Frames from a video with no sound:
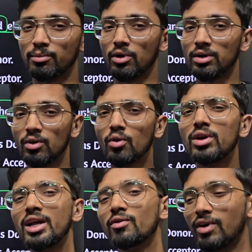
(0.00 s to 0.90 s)
bond?
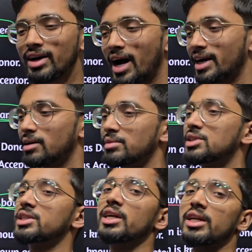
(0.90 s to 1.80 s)
Only one atom is
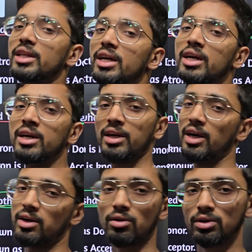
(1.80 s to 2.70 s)
sharing the
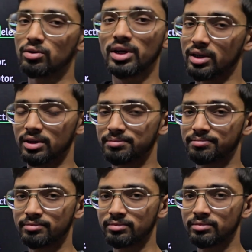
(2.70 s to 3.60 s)
electron to the other,
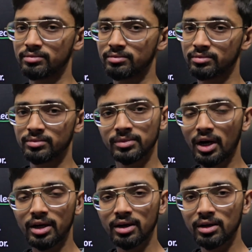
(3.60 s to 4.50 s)
right?